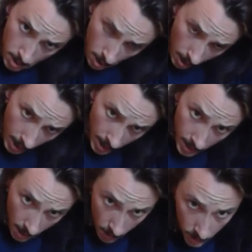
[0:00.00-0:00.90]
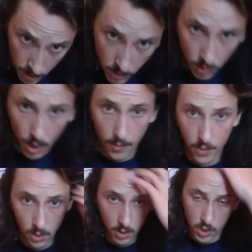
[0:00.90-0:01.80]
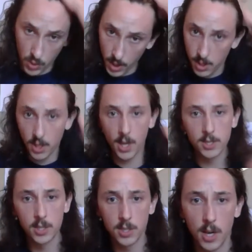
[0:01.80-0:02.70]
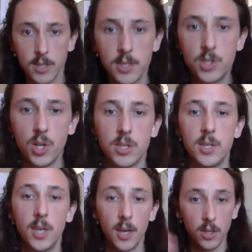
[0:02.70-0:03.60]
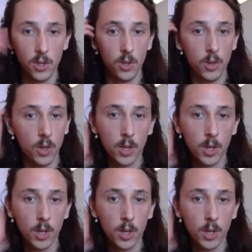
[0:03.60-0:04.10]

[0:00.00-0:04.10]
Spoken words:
Okay, now I want to do a few strengthening exercises just to get you